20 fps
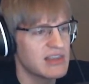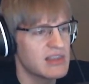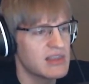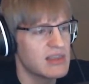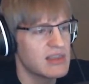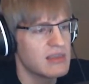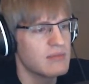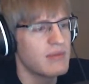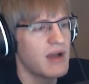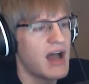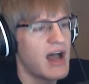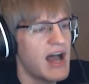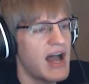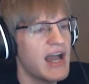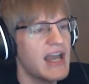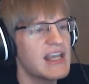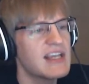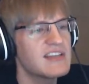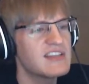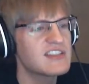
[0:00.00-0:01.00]
the
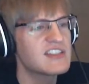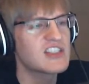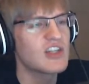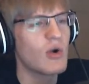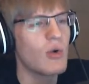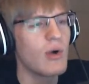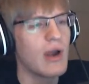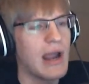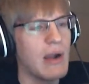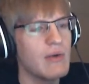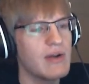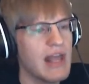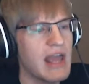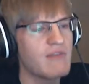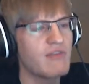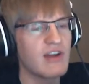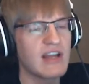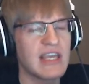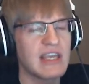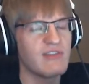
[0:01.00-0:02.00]
highest score I would
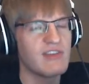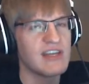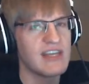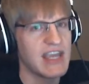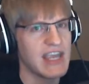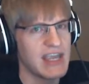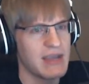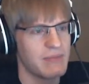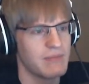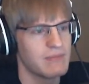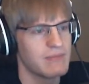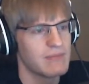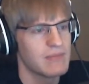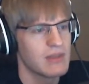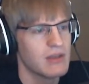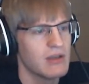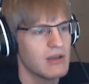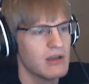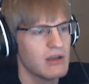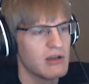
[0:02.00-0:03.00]
ever give a game
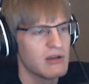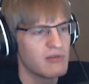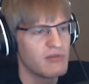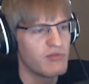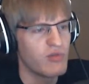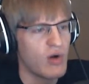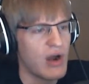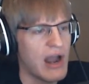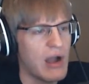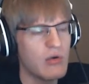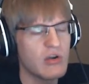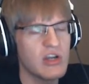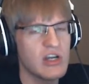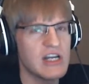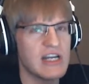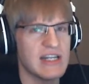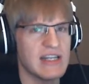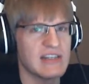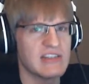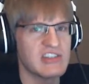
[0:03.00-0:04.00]
for how good
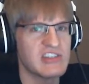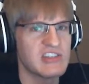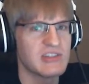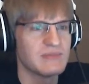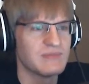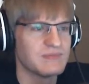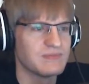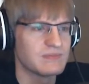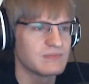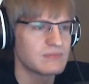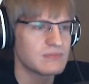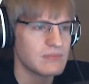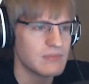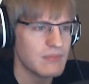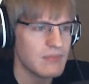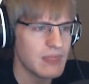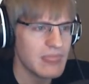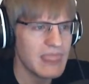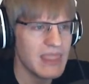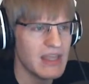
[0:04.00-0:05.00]
it is.
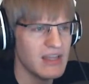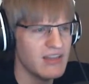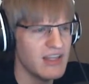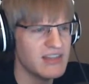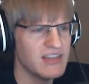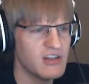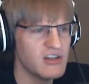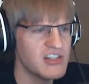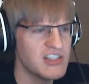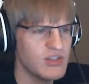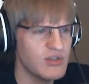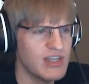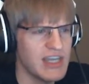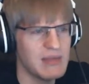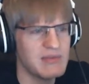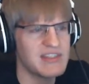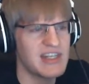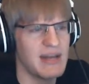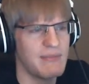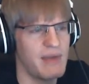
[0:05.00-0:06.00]
Like there are still
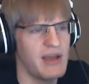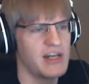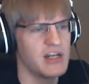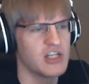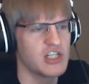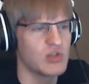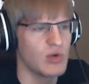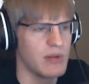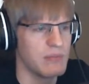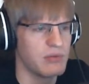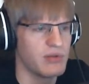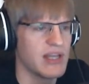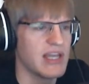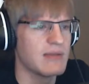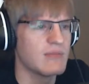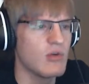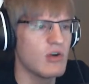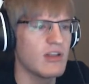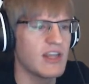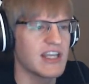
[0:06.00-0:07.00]
games that I might enjoy playing
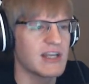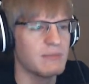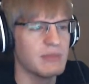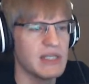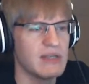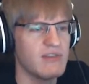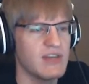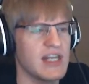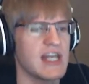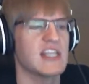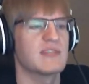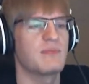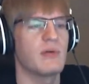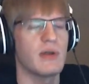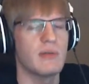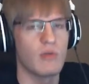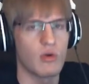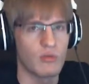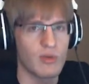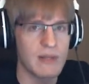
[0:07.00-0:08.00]
more, like Oblivion has probably
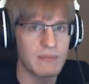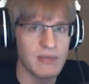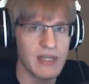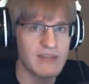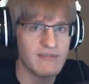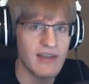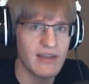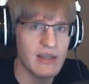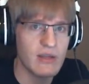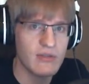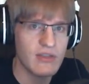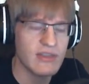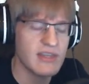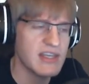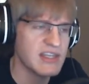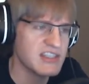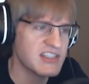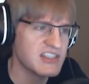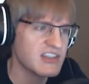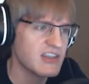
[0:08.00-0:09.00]
more replay value than
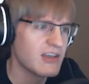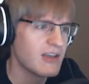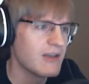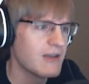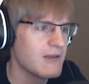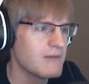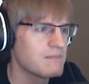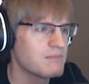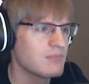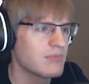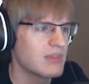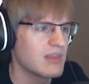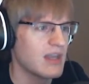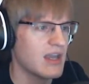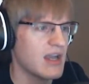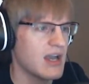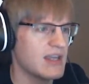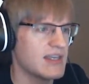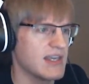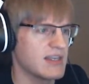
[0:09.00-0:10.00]
this.
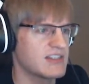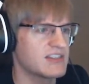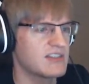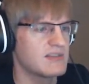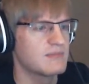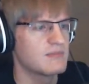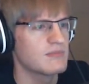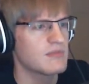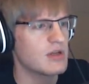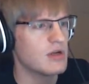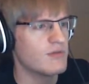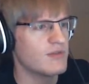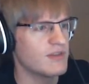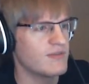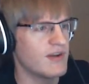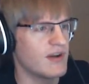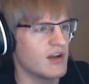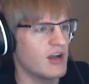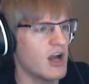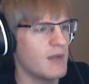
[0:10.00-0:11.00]
Yes, we go for the
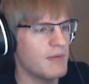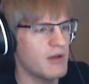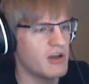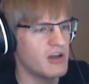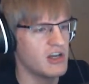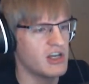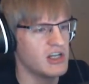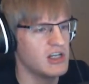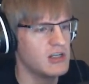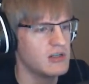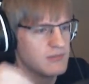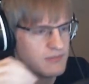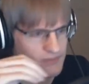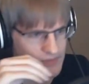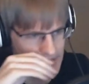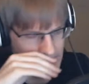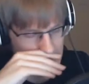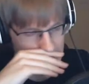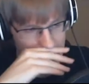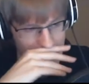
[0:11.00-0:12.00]
ferry, hop
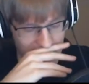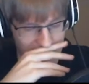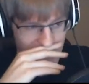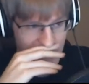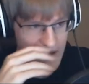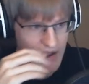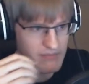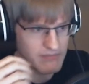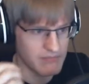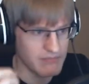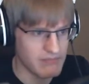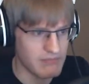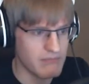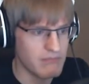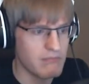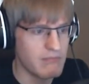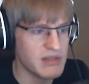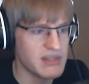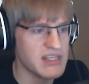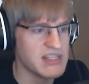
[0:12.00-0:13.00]
on.
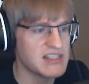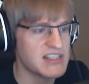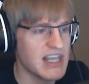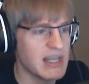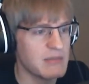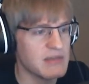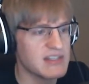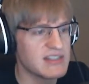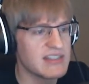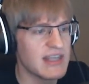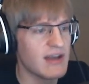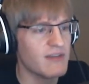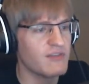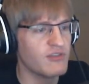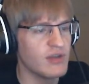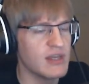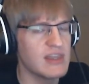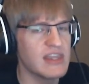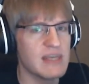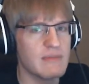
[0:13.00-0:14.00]
But this game is
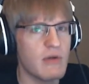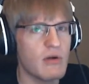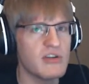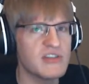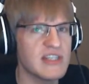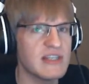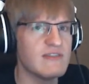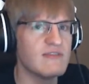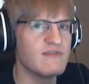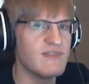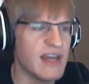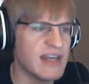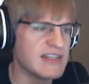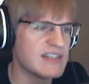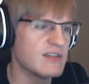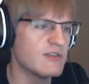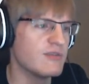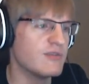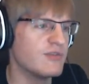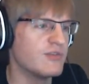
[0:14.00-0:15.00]
definitely the most
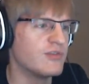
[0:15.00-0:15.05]
inventive,